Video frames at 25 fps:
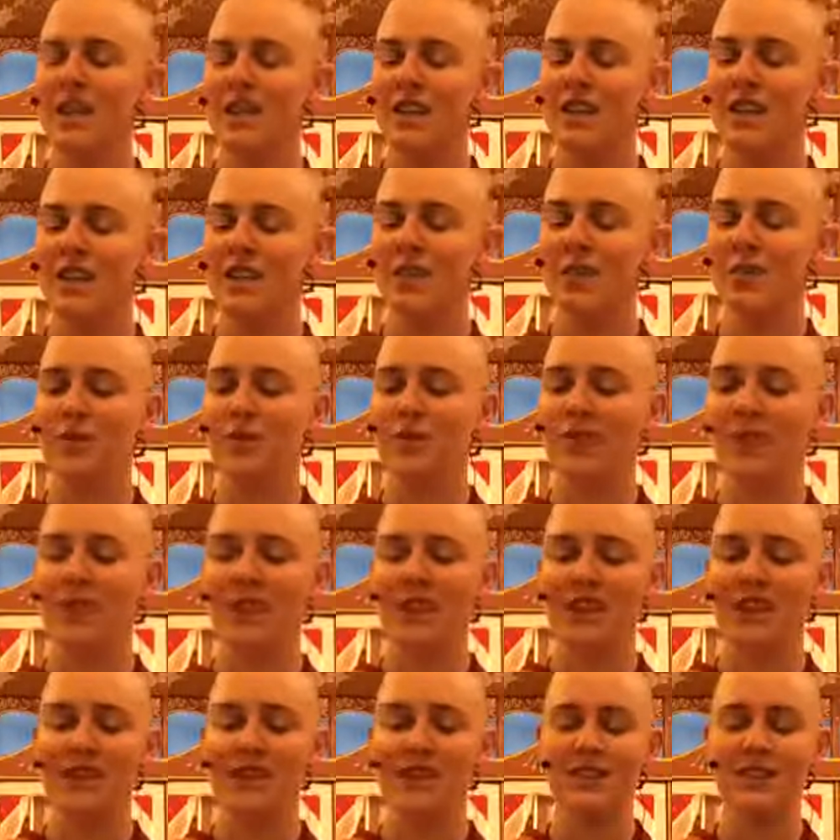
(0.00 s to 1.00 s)
you
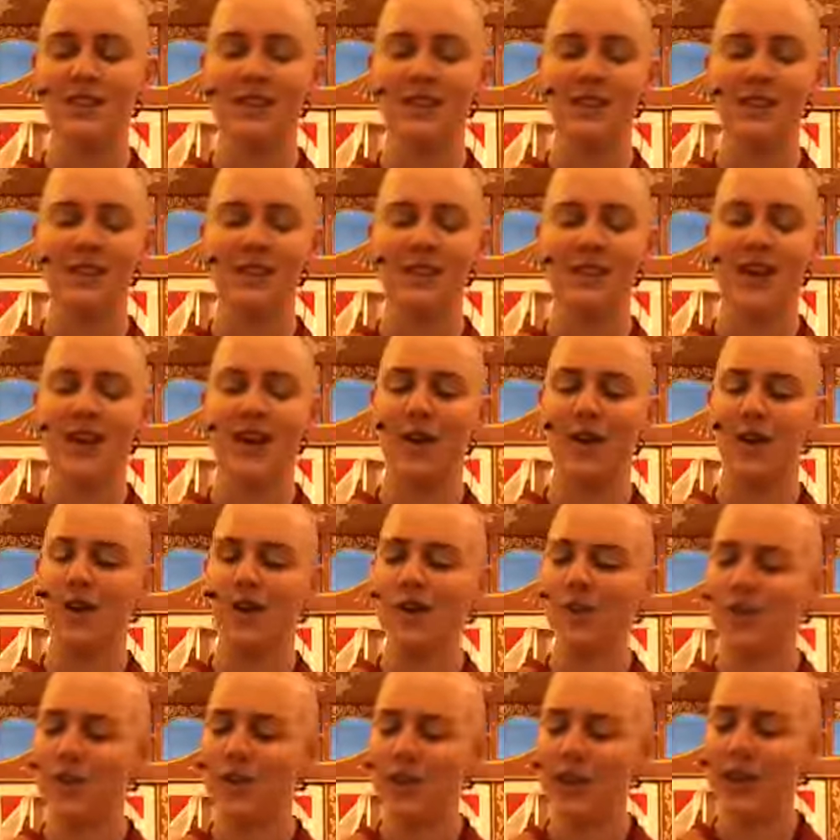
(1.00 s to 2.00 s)
realize just how
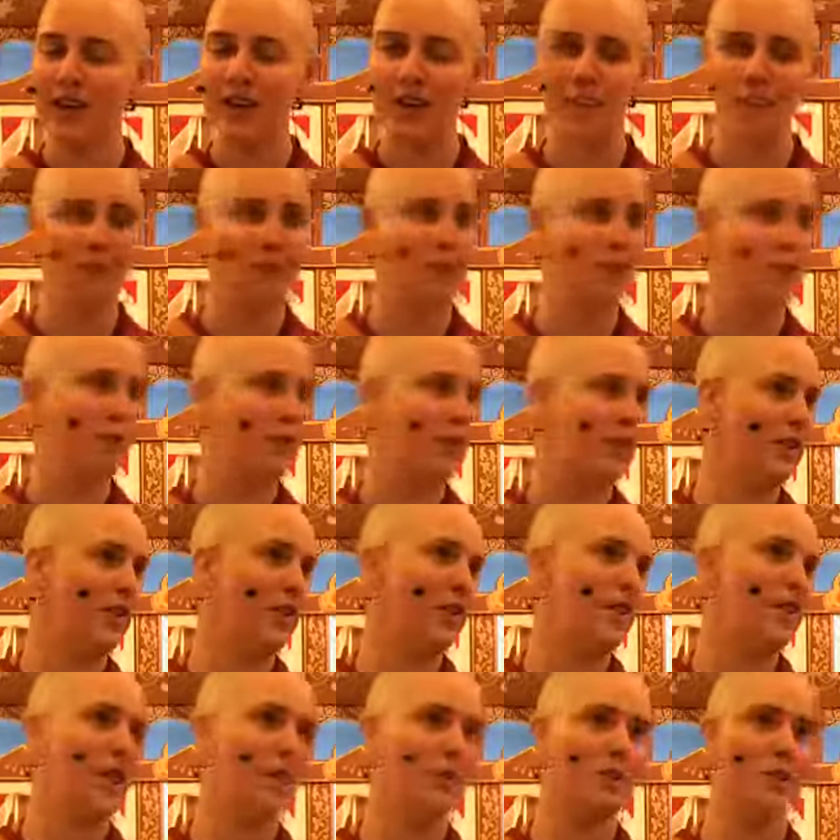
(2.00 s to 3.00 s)
incredibly brilliant
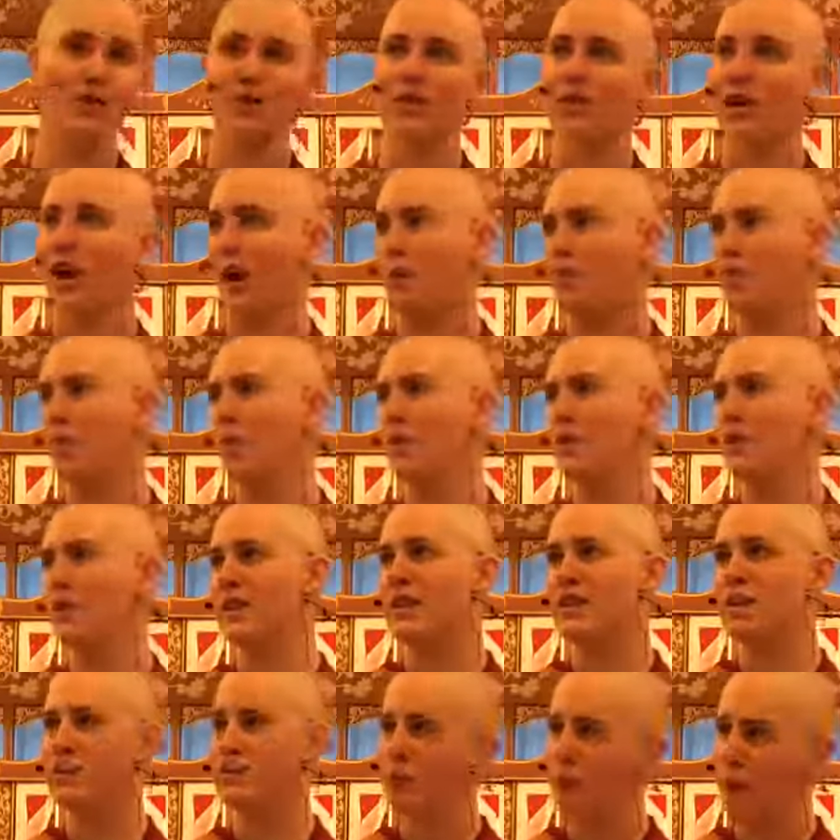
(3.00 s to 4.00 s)
Lama Tsong Khapa was
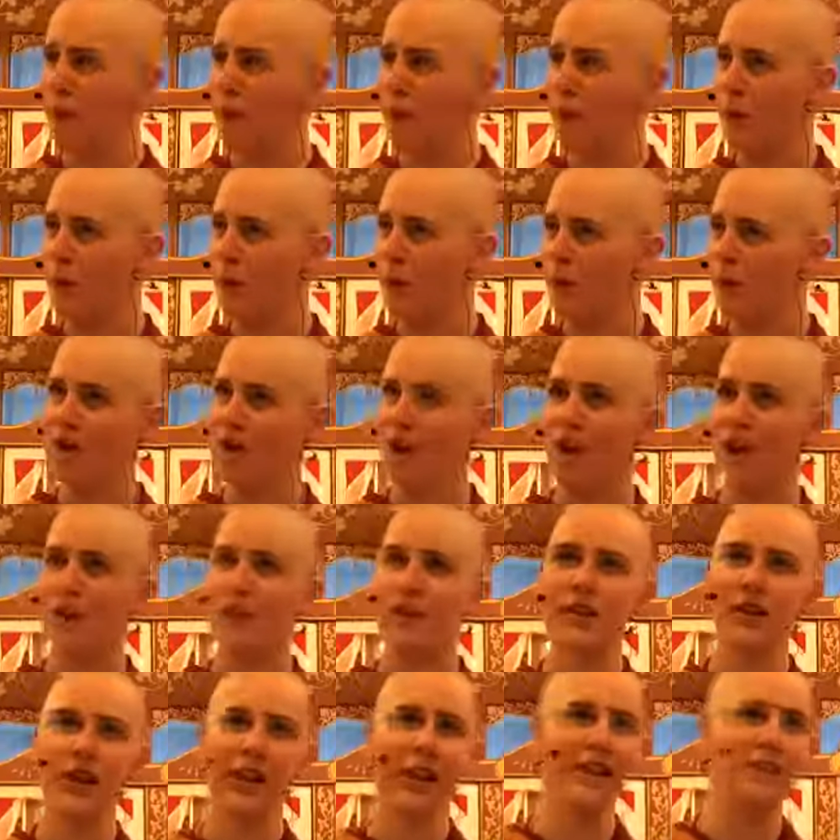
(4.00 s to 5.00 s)
as both a
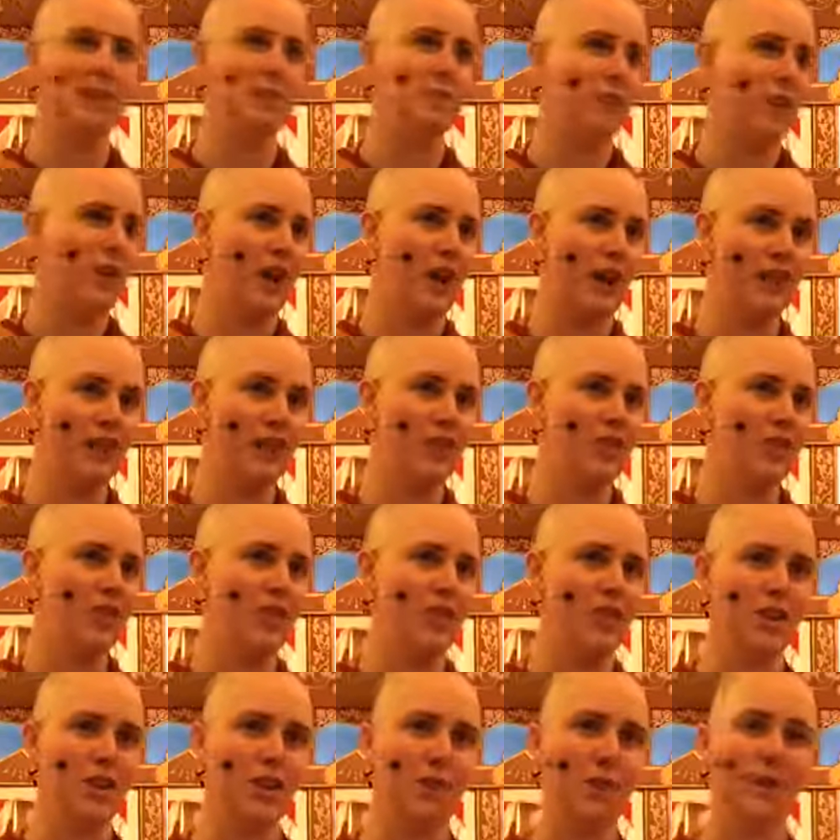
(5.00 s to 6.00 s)
scholar and a
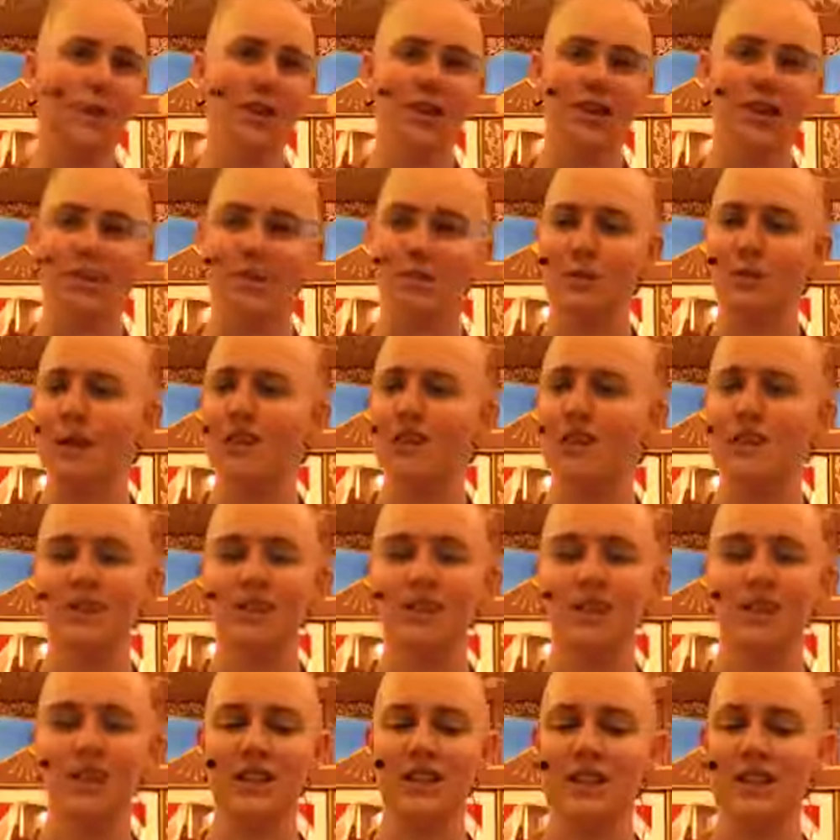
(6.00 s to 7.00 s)
practitioner, because basically
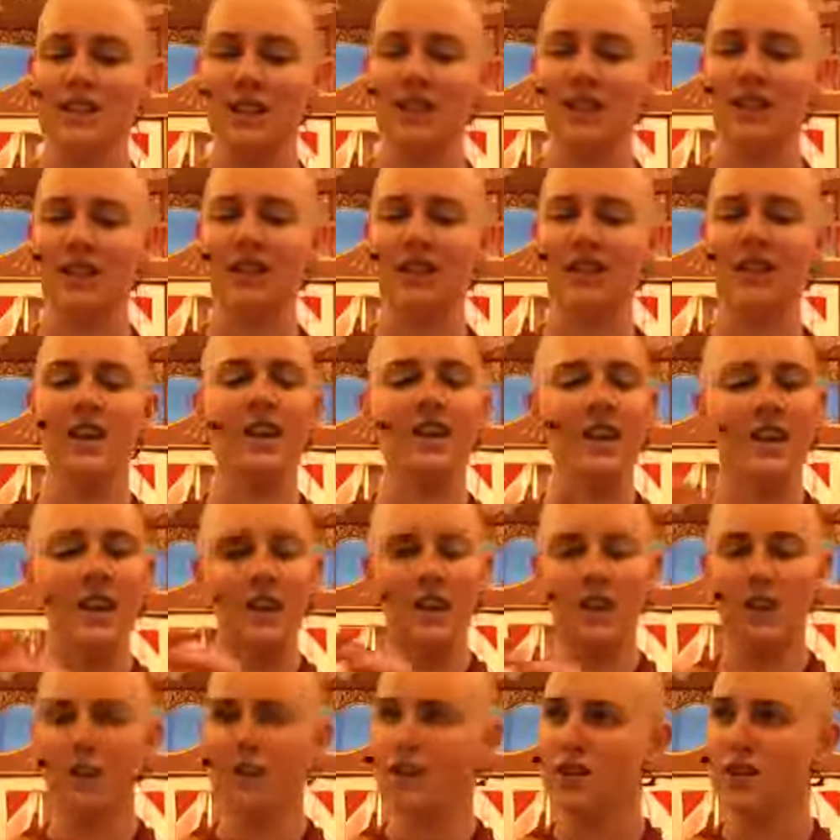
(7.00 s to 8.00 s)
he's like,
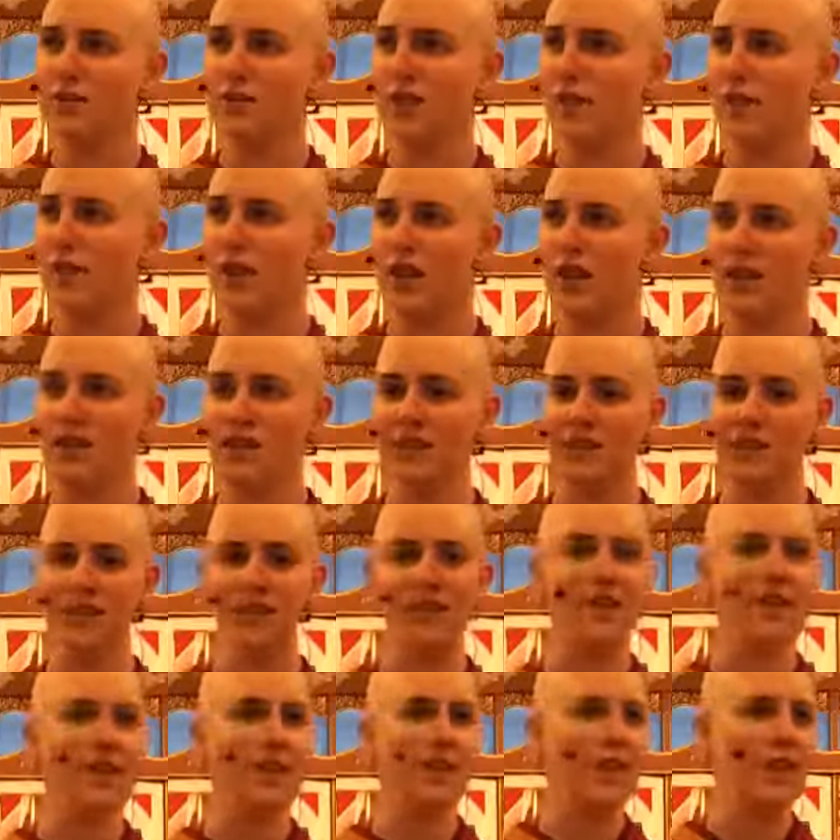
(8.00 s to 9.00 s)
here's the point,
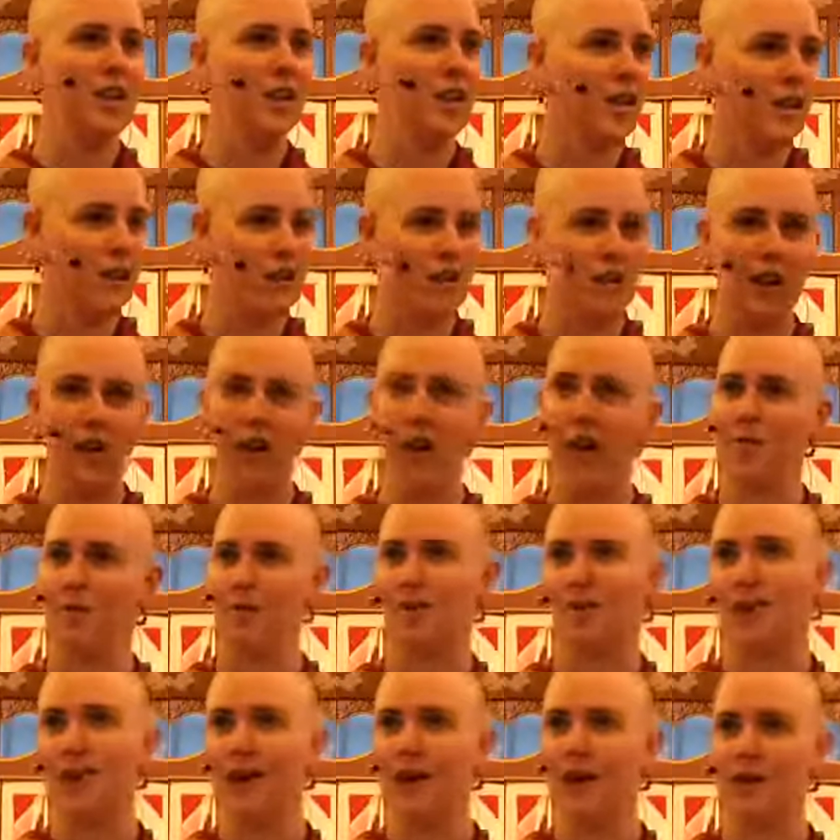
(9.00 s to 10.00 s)
here are the common
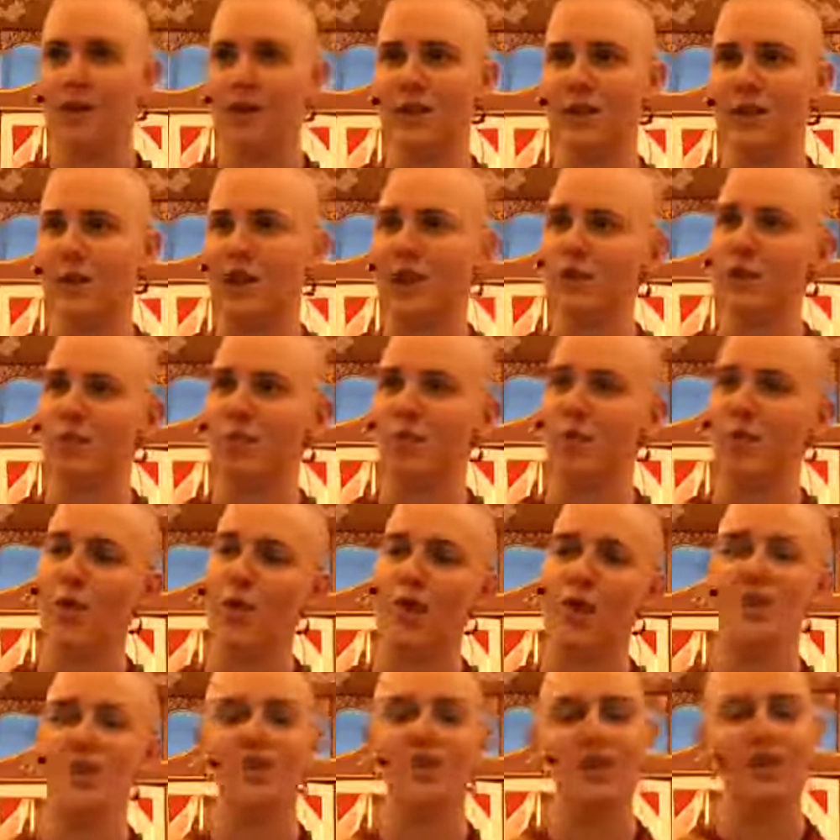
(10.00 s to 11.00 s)
doubts about the
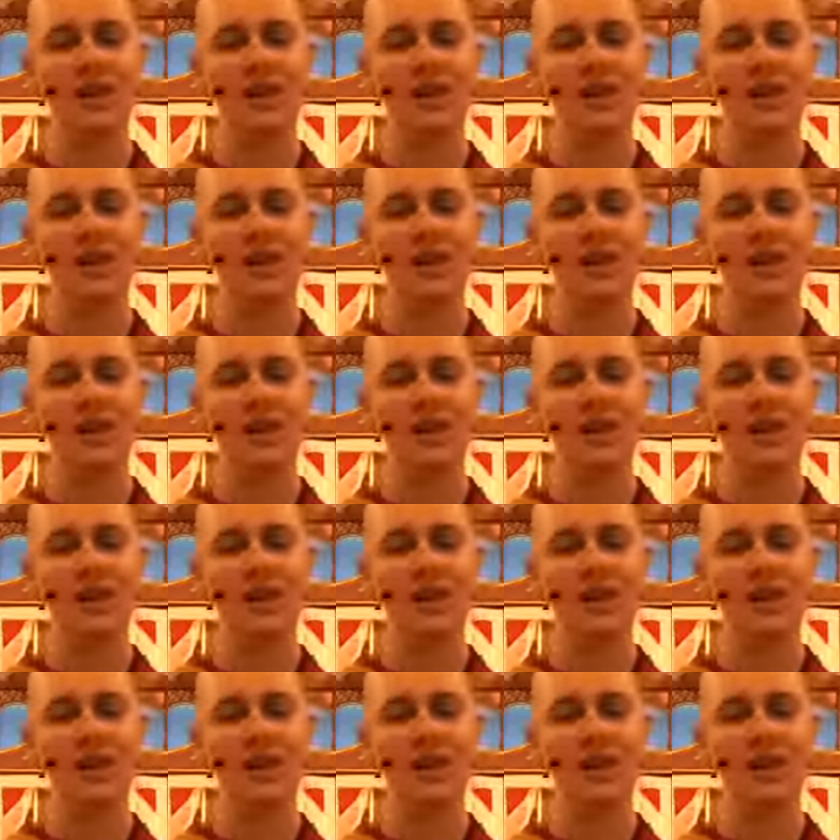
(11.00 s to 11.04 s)
point,